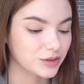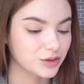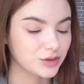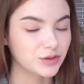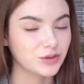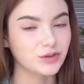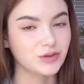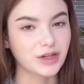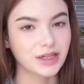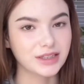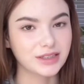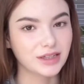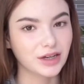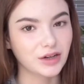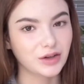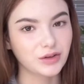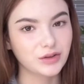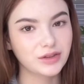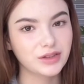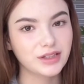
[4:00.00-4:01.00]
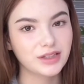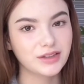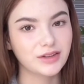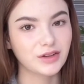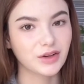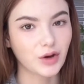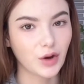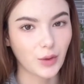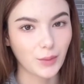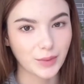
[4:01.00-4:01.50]
to write down in the
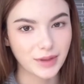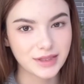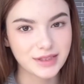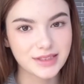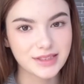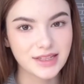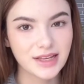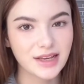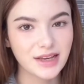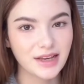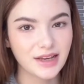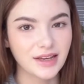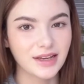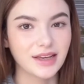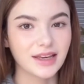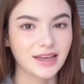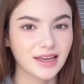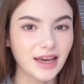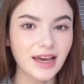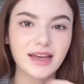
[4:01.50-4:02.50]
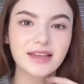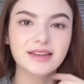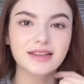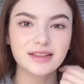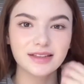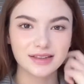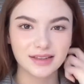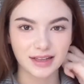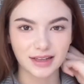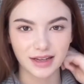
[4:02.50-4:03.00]
comments again,
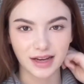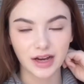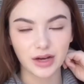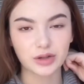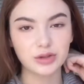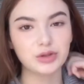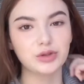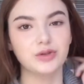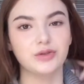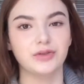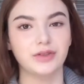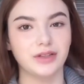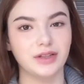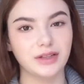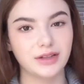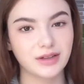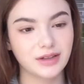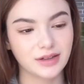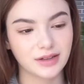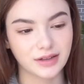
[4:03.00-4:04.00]
like, how do you think,